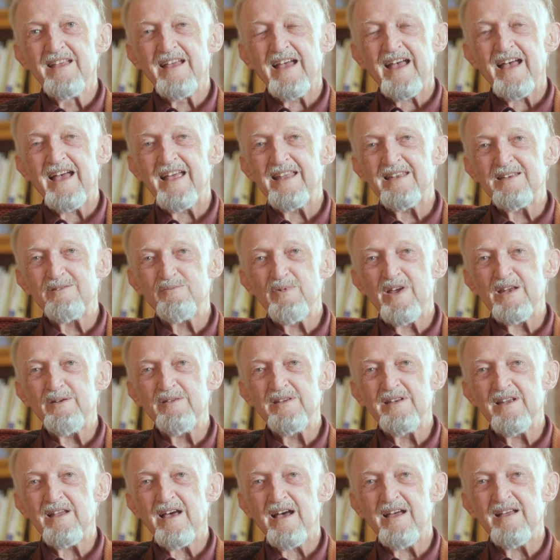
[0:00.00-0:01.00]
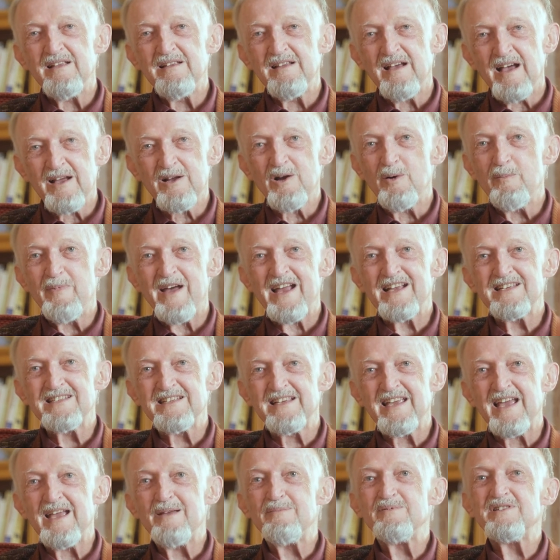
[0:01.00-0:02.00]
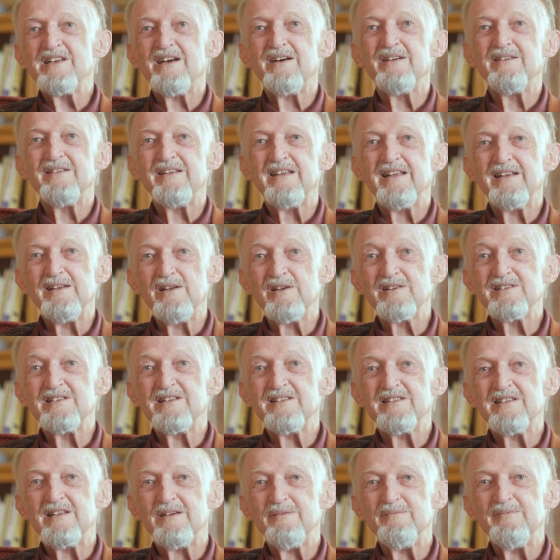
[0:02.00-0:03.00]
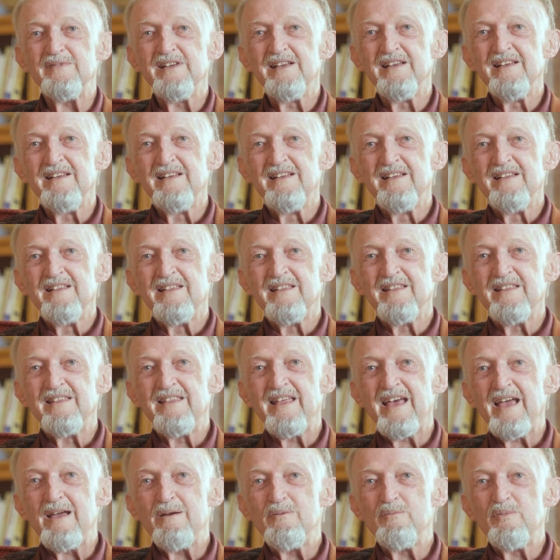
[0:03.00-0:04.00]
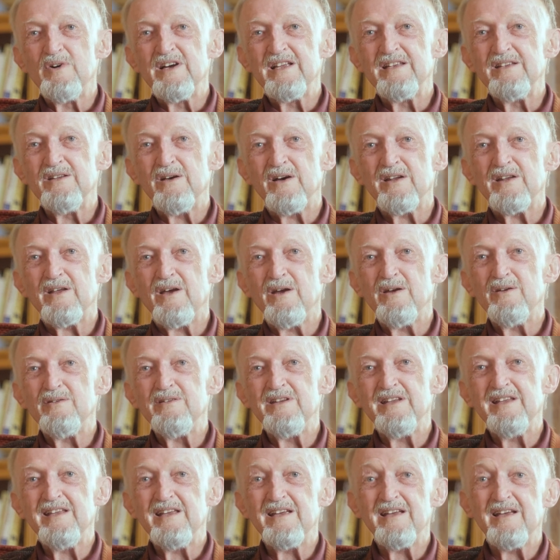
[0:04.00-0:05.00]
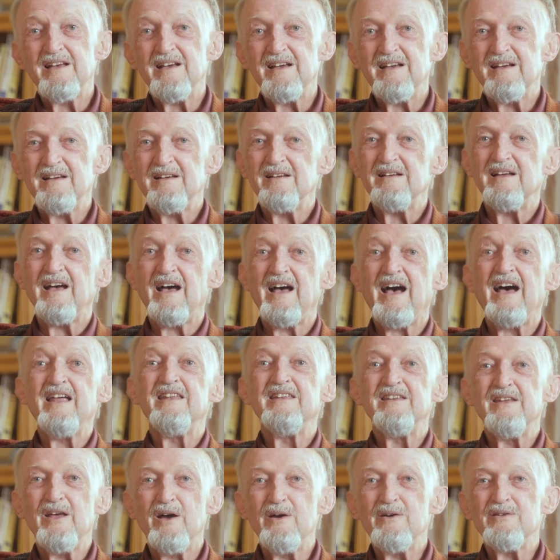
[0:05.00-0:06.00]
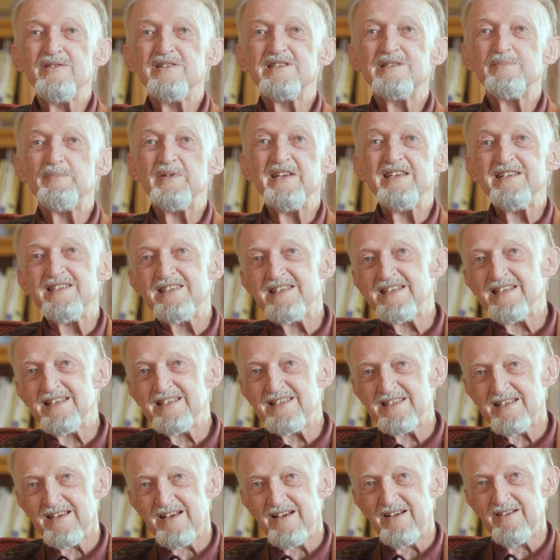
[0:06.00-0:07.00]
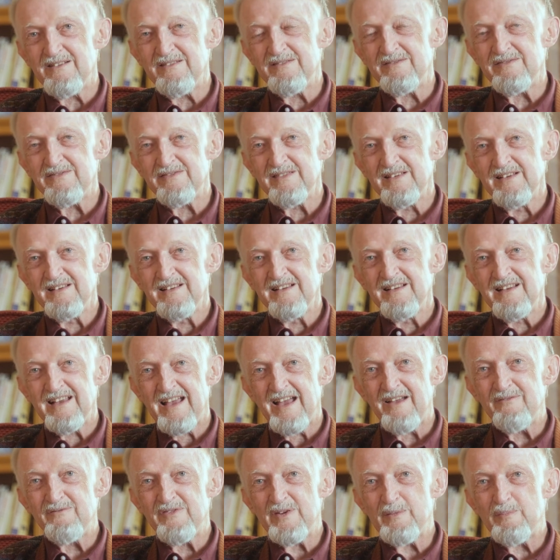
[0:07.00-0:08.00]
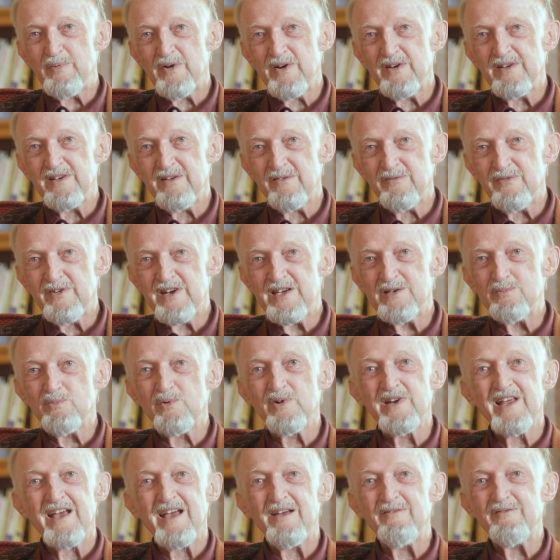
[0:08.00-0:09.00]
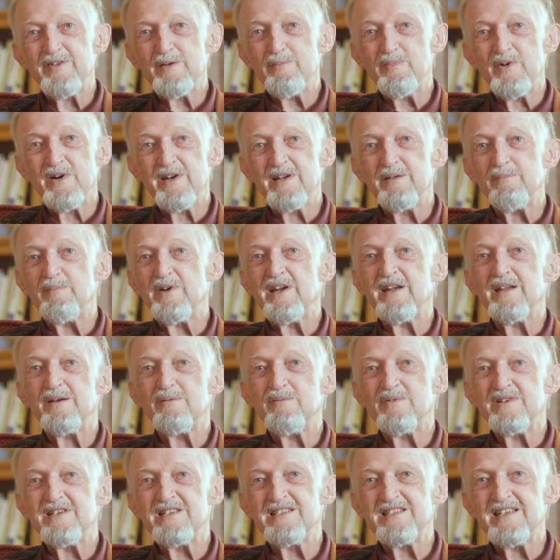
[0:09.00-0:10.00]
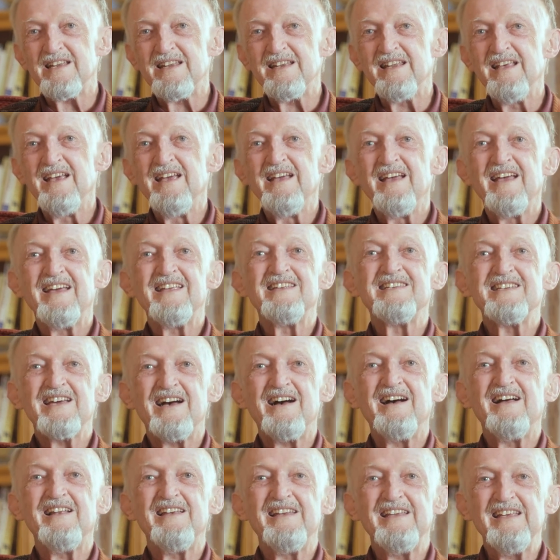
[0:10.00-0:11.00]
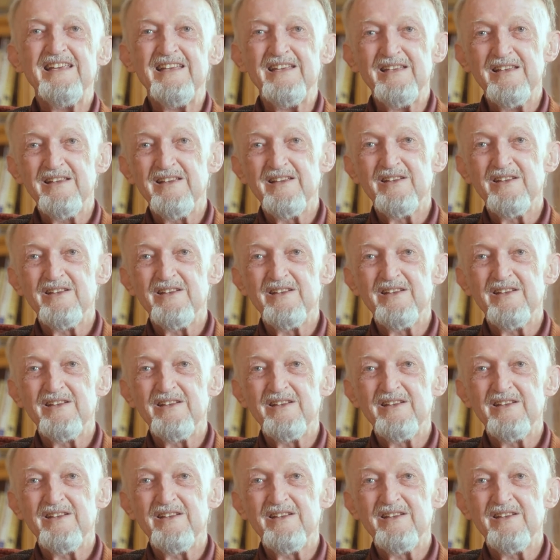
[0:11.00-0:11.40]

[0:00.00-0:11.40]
And when I got back to Cape Town and looked at them, they were not only an unknown species of amphipod, a freshwater amphipod, but it was an entirely